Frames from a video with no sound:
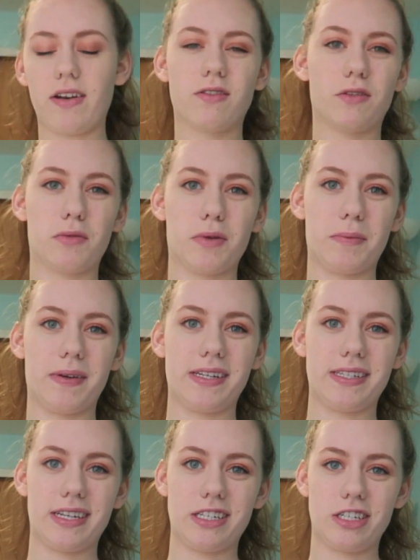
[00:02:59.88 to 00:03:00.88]
I don't normally pay
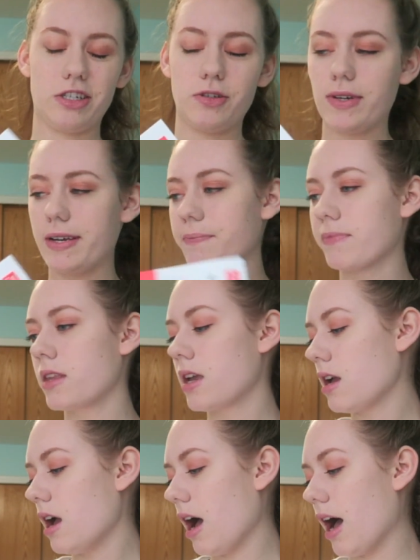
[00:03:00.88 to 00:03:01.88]
attention to
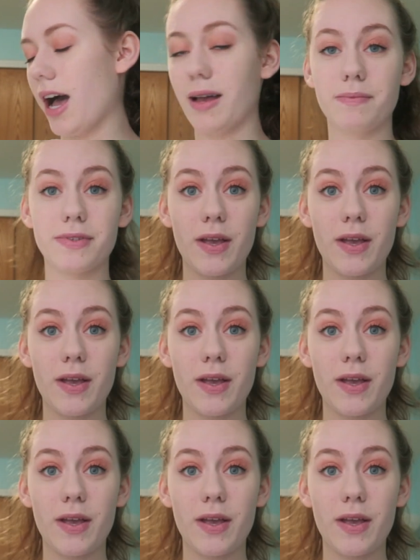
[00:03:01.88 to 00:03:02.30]
it.